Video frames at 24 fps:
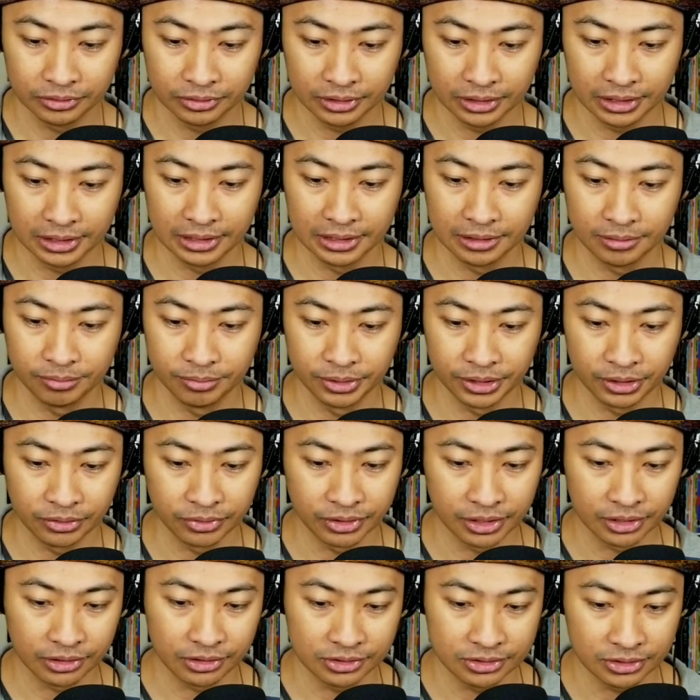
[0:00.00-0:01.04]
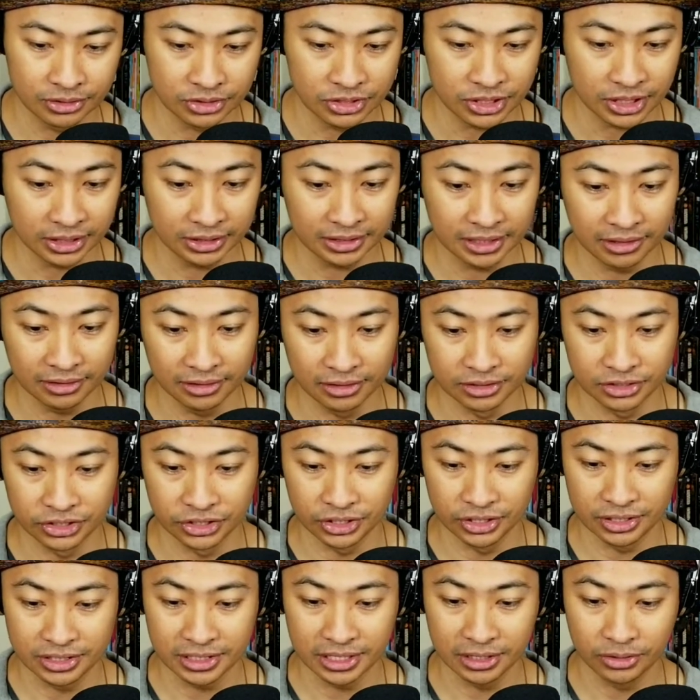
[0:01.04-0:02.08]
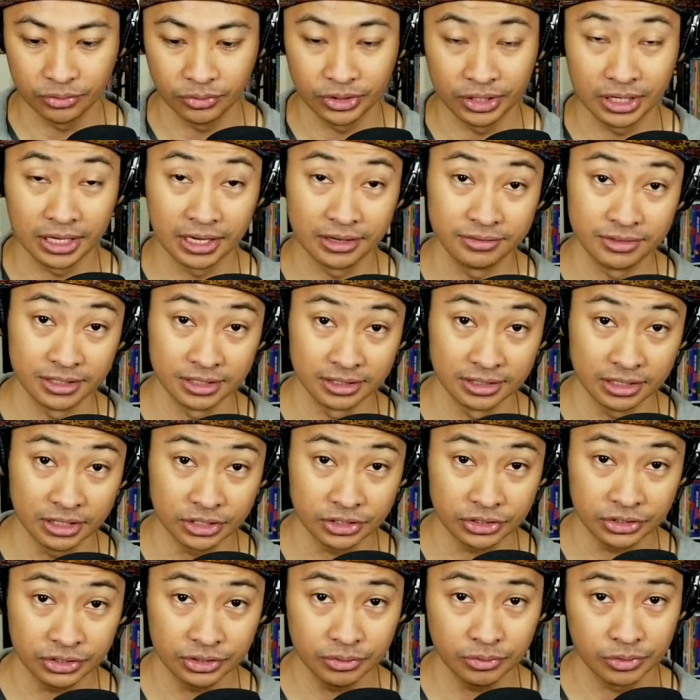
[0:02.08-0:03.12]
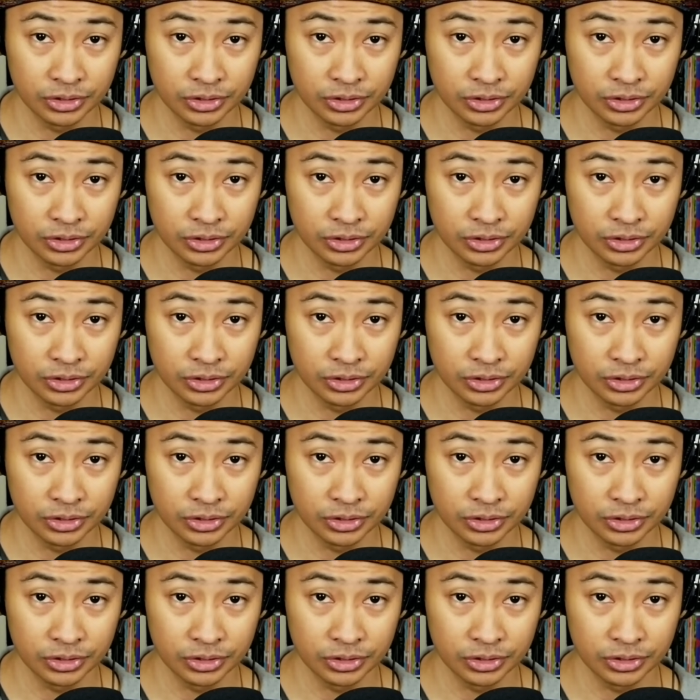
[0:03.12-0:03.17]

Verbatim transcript: Uh, Big Red also checked out the G ten Wee Knives Ignition,